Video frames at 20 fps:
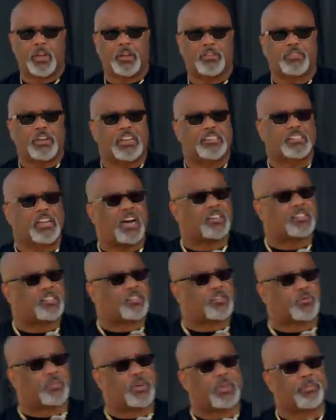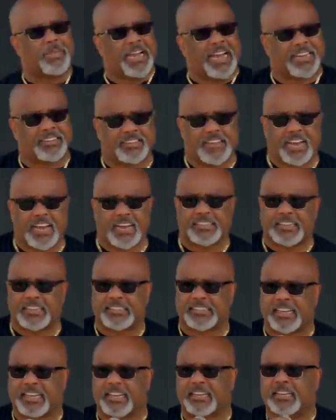So I talked to Tariq backstage. I
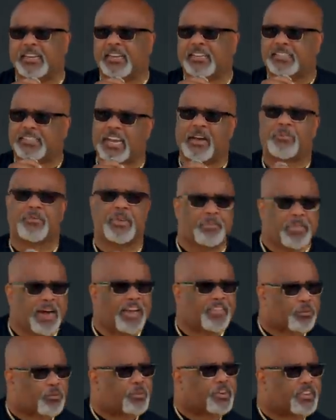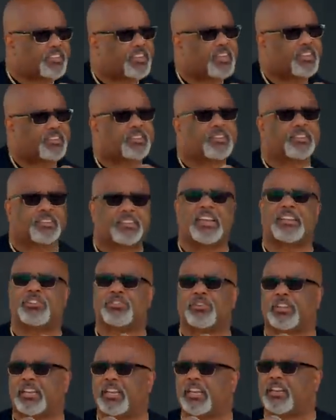said, tell me about the resistance that
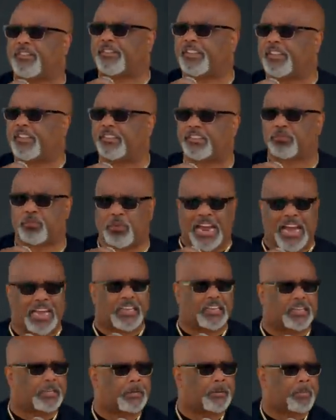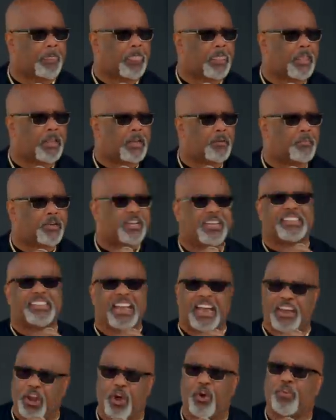you're getting for this rally, because
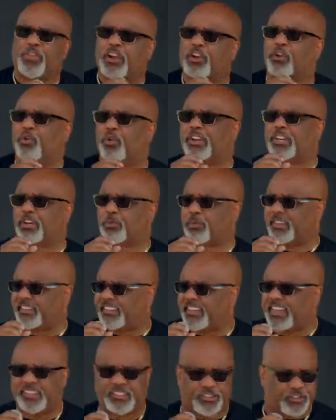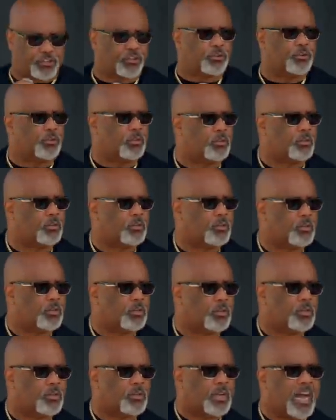I know they're going to resist you.
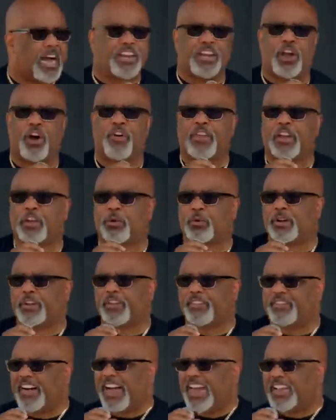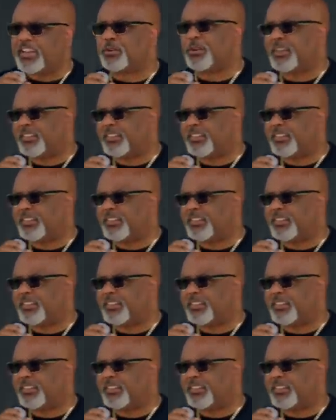I know they're going to fight you.